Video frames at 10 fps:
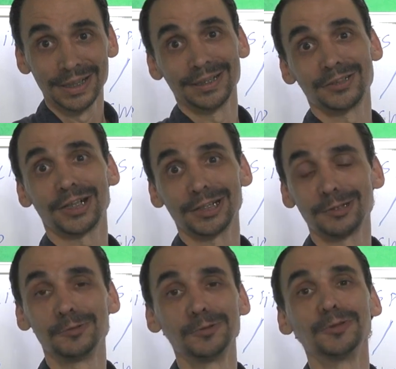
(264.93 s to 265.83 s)
try
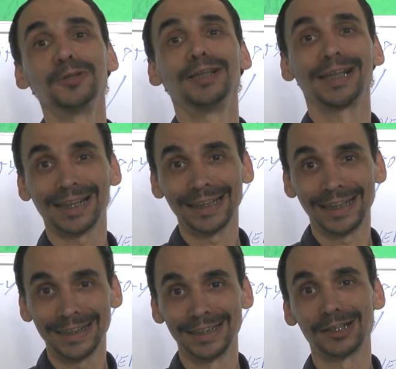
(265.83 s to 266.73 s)
to
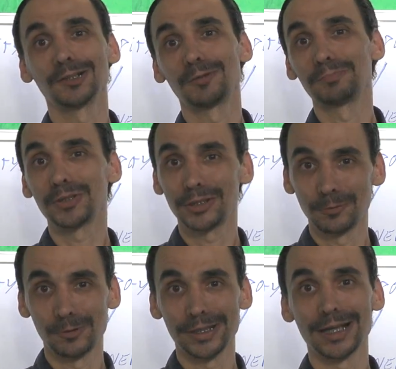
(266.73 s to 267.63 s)
clean the whole computer
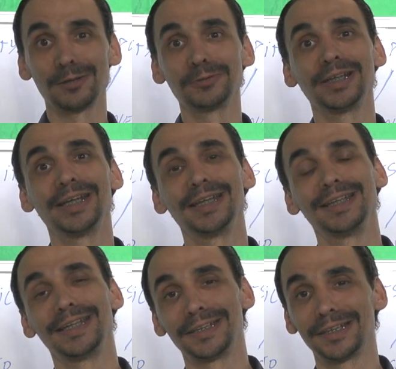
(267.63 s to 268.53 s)
without uh,
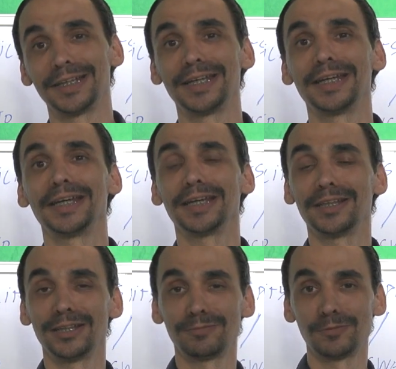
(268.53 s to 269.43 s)
deleting the
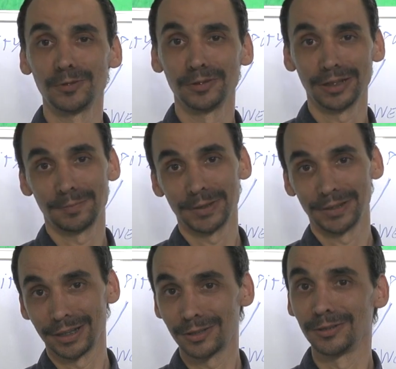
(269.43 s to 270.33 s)
the full, I mean,
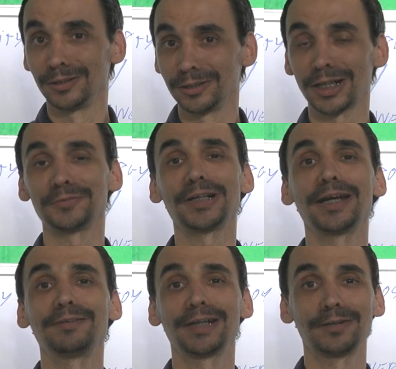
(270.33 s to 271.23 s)
the whole hard
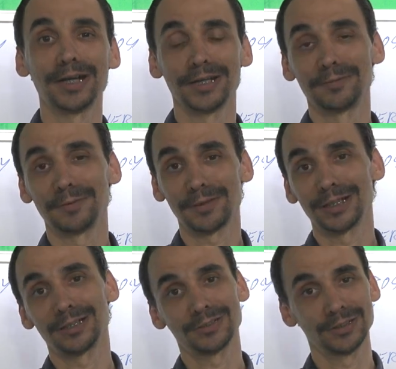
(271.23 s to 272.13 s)
drive and, and everything
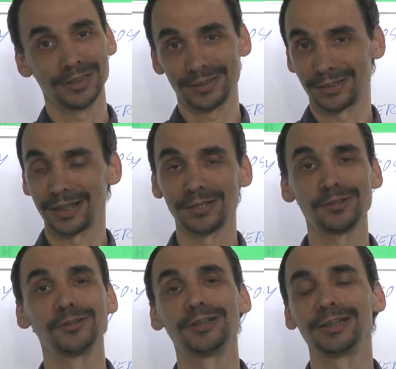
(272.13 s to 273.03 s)
else. Is
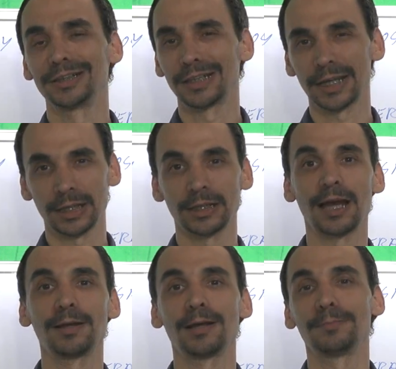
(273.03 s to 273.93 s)
another, it's like
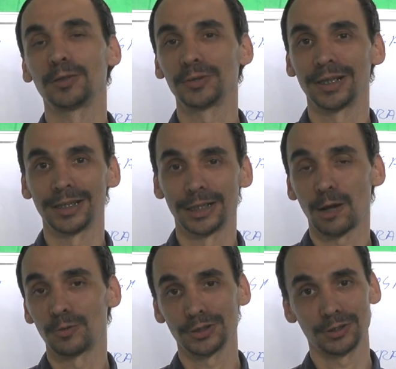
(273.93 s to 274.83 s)
uh, about an
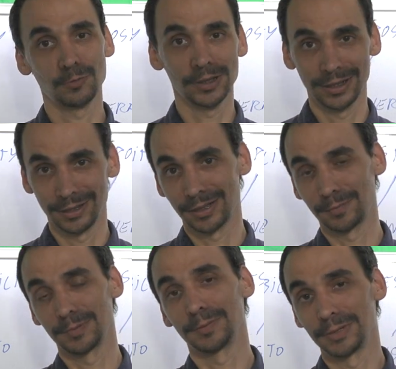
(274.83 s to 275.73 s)
hour. Any, I
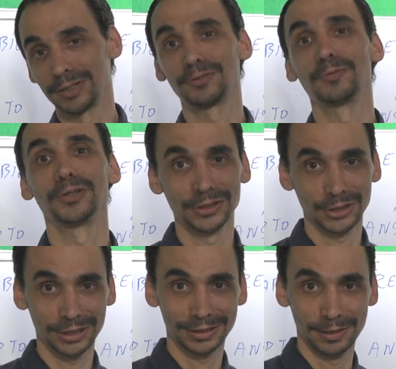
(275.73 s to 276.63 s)
mean, if you want to,
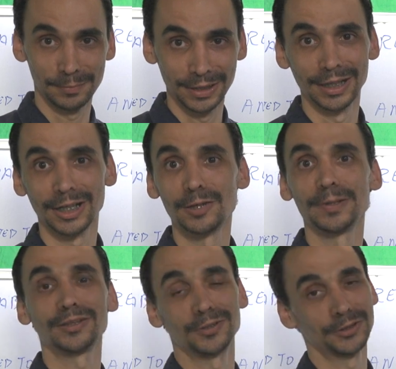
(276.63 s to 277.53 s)
just leave me a
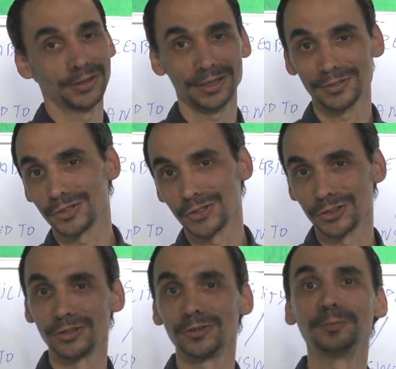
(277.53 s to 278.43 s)
comment, or you can search it
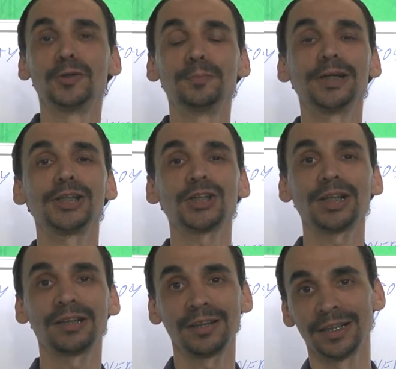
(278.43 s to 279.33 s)
on, on my channel.